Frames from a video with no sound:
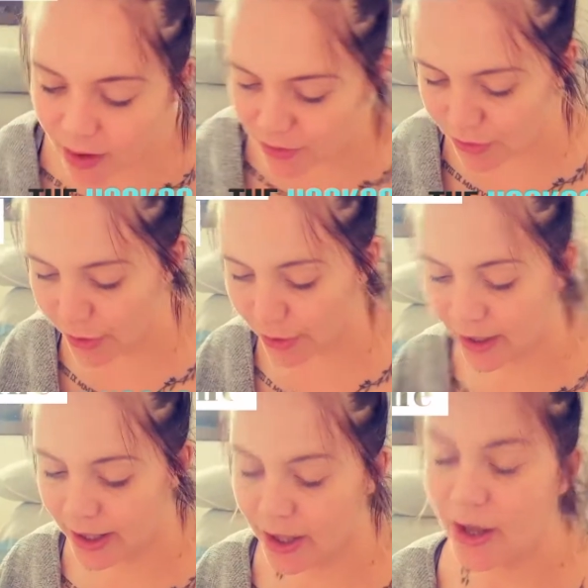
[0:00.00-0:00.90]
So
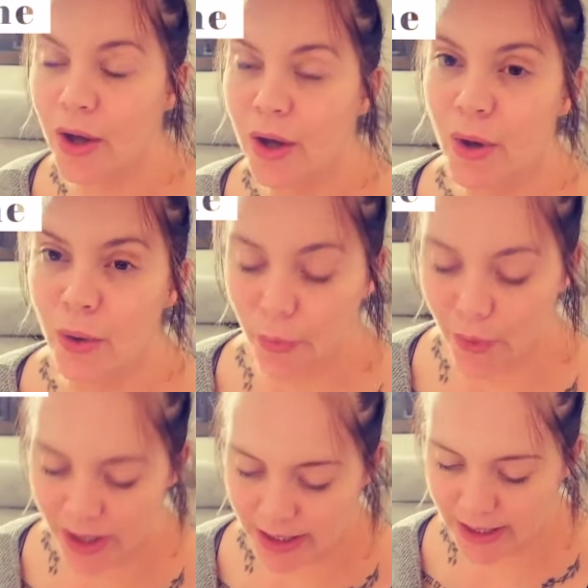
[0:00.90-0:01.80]

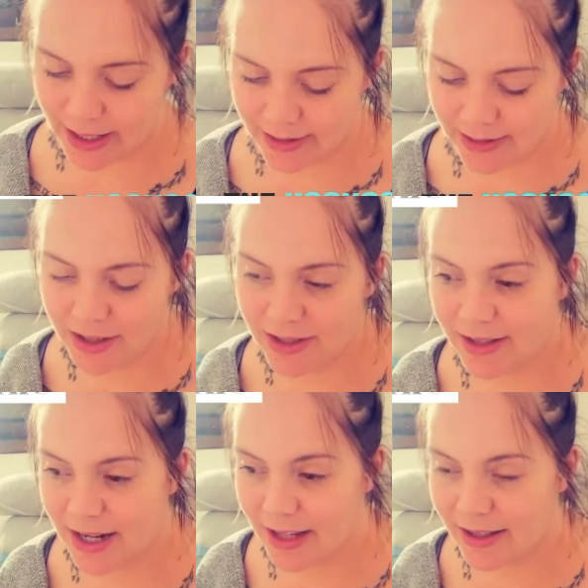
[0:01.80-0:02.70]
what it does, it
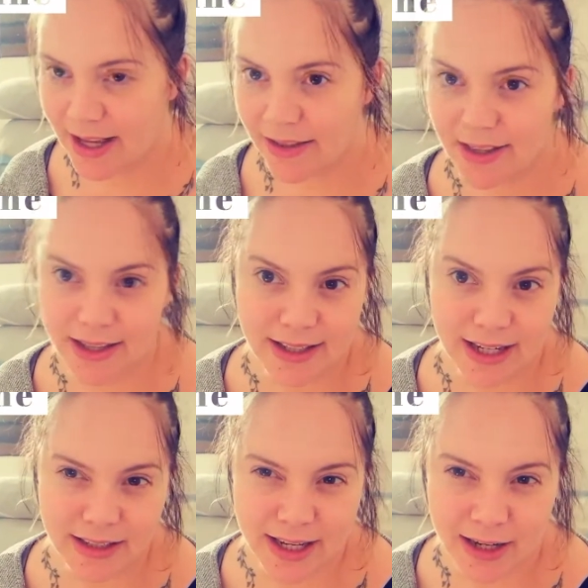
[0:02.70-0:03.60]
just takes out the
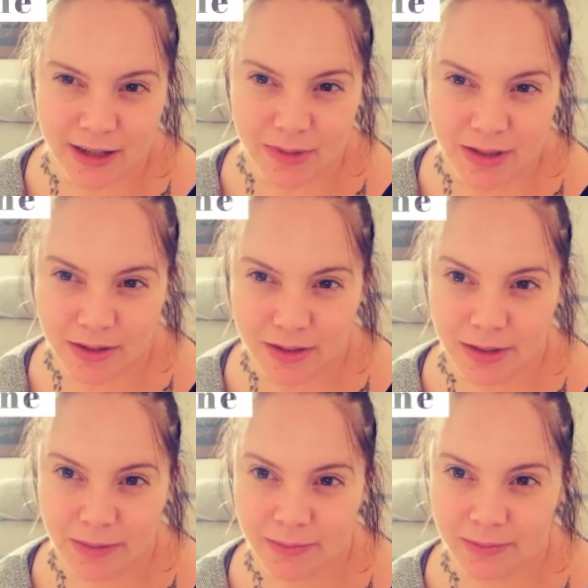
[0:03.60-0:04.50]
let down milk.
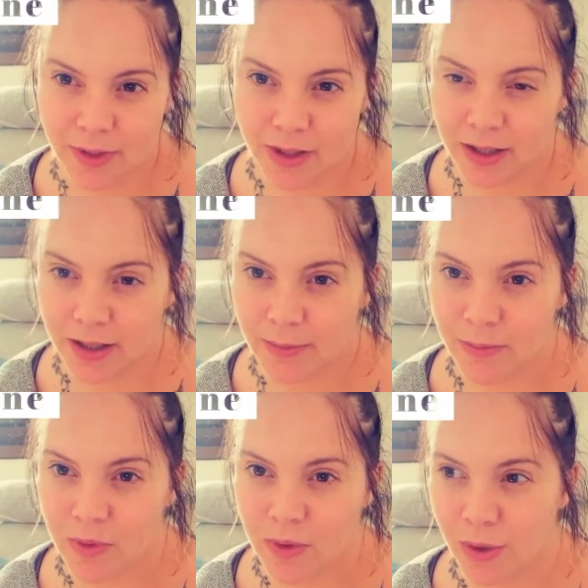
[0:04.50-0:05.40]

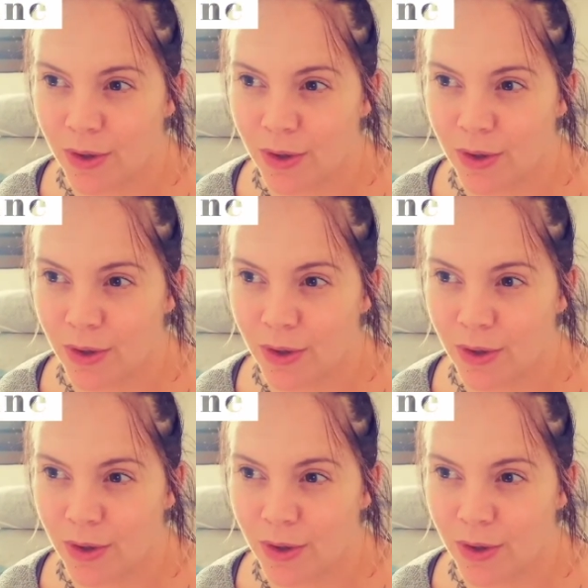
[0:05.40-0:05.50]
So